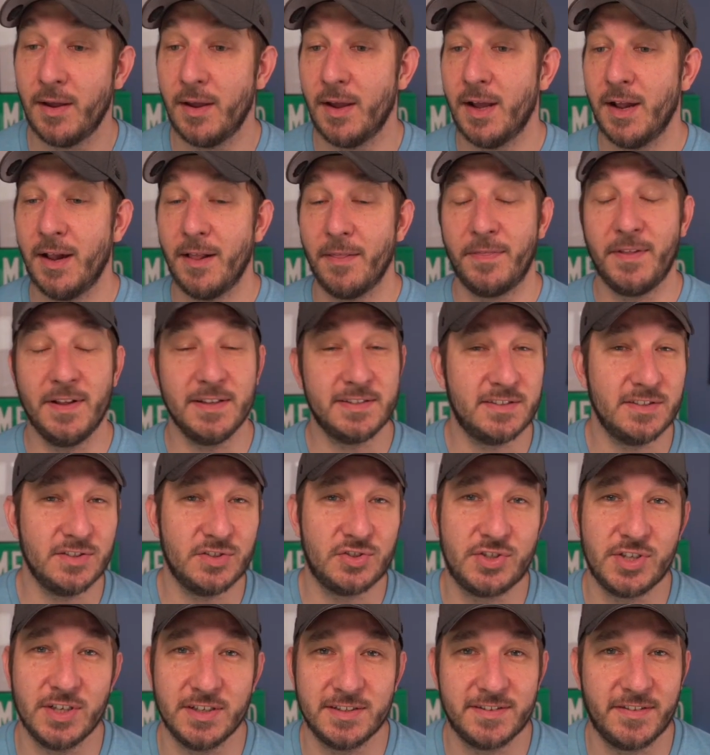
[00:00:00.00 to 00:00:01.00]
This is
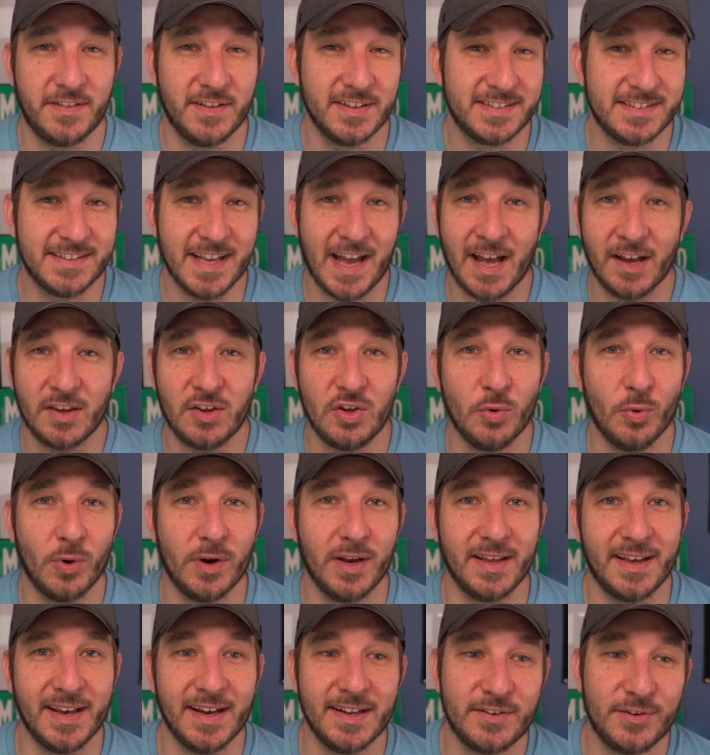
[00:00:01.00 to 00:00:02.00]
just the stack you want
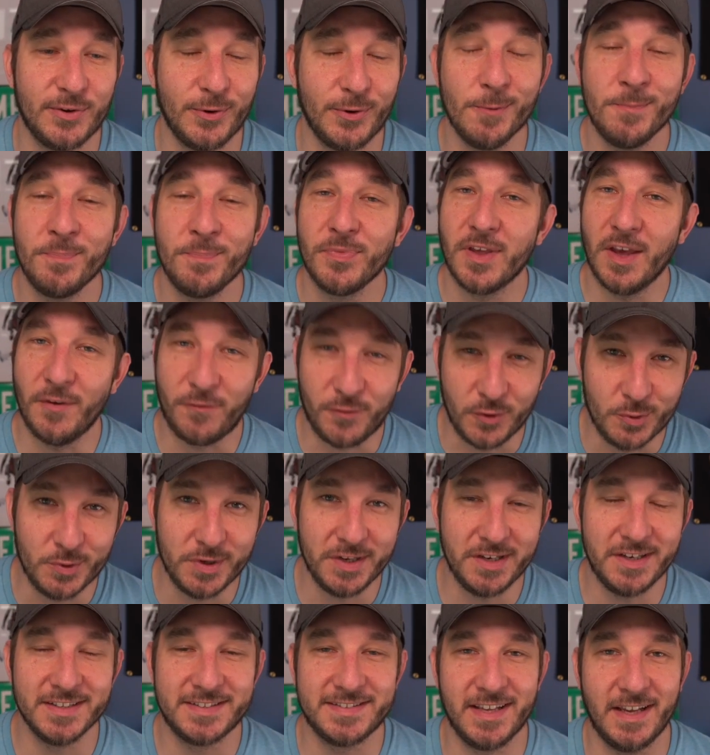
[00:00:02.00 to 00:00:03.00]
to get to if you
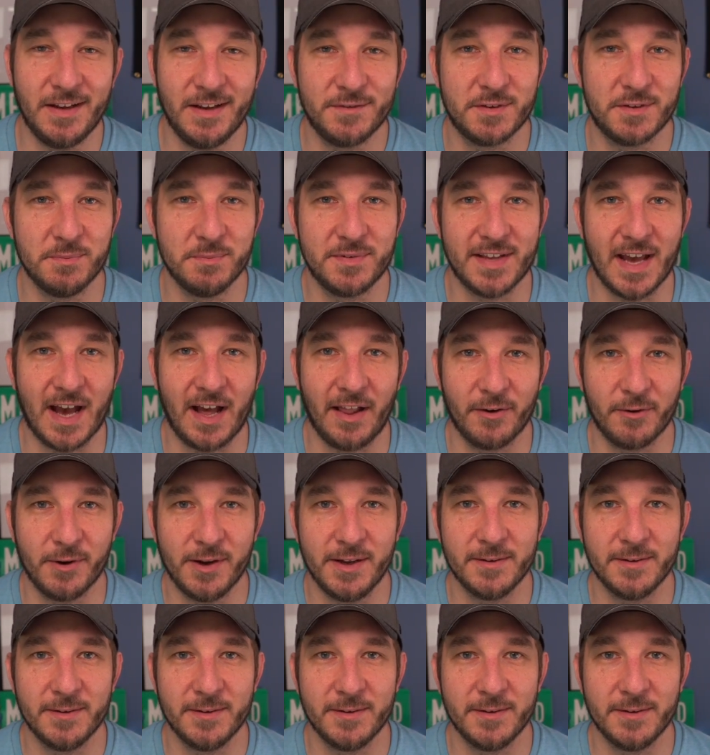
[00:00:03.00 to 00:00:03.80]
need to save some salary.